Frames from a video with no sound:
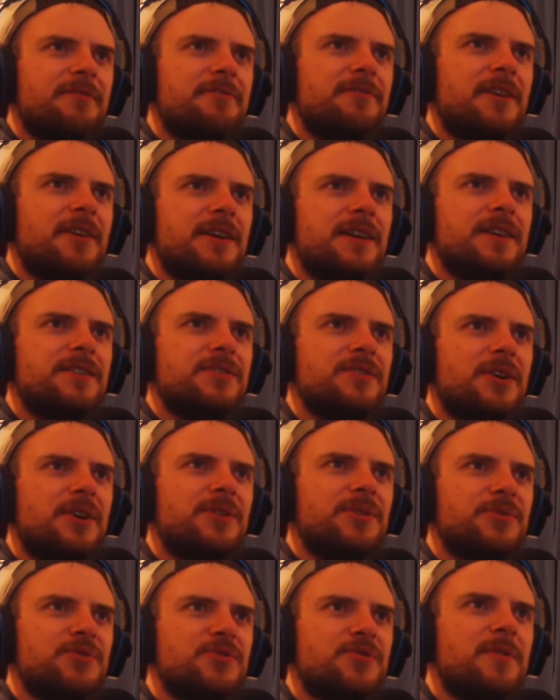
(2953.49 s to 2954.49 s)
fucking
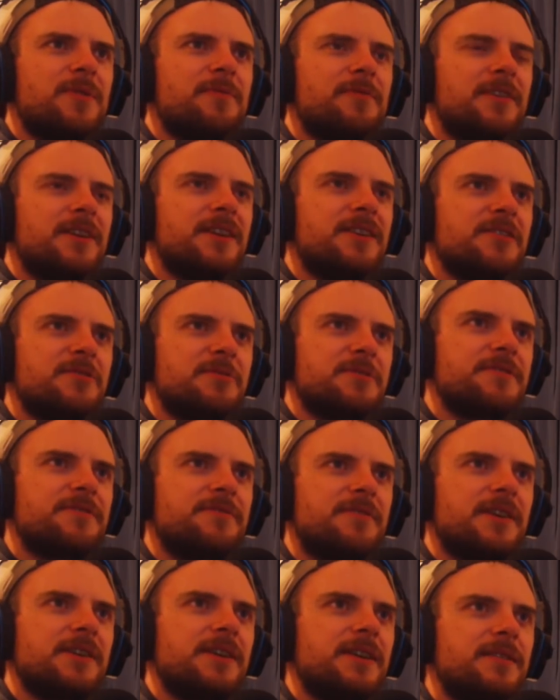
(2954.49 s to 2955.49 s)
Donald Trump video was
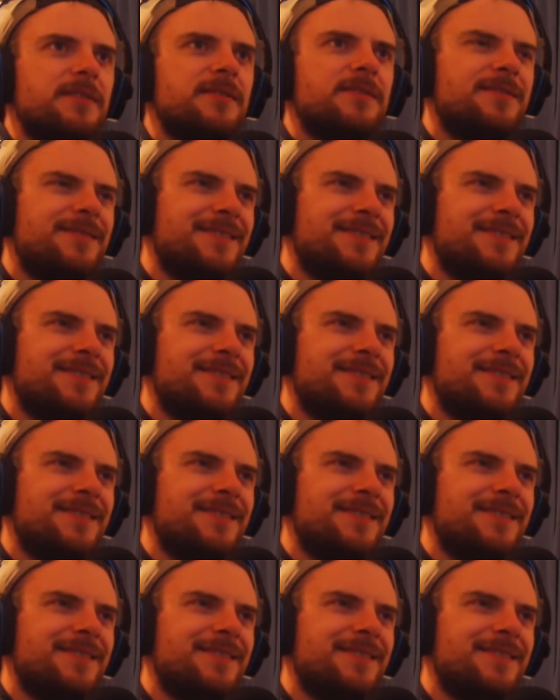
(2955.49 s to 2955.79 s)
funny.